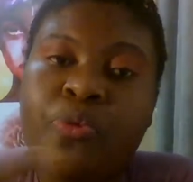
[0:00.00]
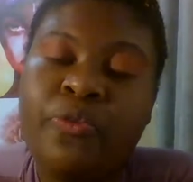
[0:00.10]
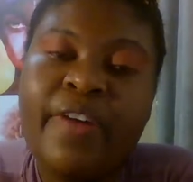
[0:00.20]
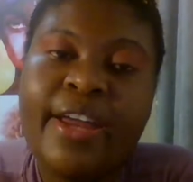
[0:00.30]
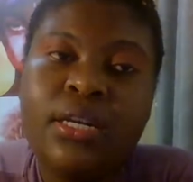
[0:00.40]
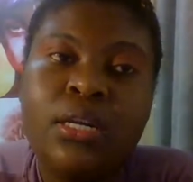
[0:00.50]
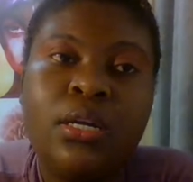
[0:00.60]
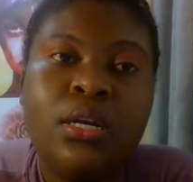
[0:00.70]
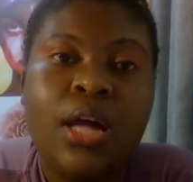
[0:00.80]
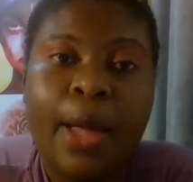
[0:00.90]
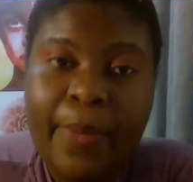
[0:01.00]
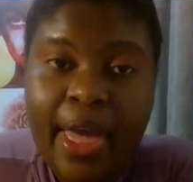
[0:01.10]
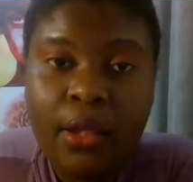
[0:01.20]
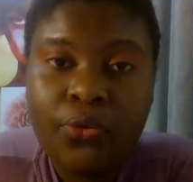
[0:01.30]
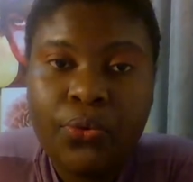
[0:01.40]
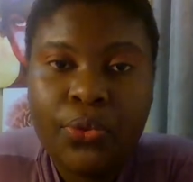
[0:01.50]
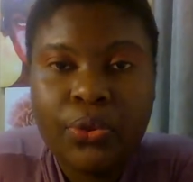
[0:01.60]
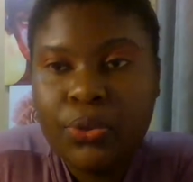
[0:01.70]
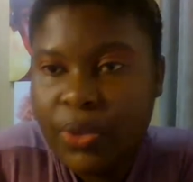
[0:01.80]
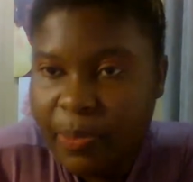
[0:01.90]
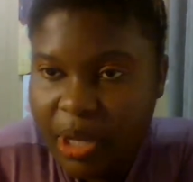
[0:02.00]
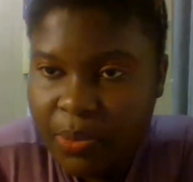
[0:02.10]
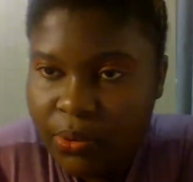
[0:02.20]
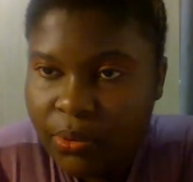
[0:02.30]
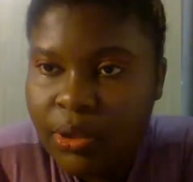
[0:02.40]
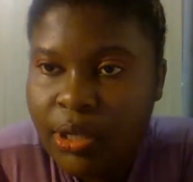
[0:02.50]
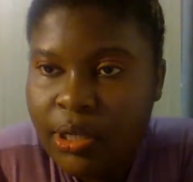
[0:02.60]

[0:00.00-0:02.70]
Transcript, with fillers: provide um, health to the people.